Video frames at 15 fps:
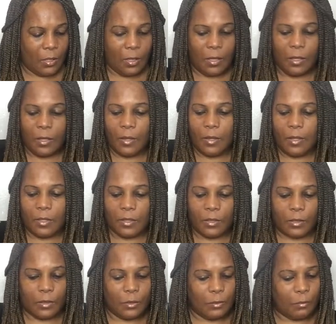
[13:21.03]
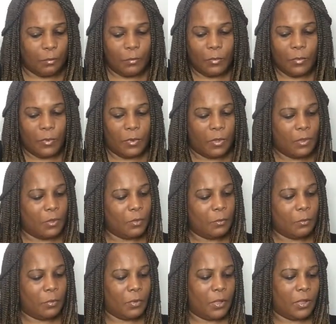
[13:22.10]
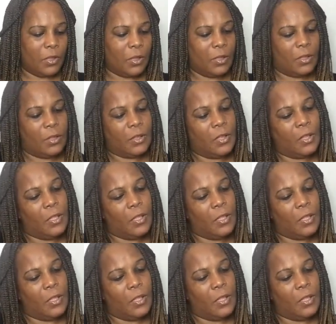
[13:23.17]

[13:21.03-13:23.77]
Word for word: And this smaller brush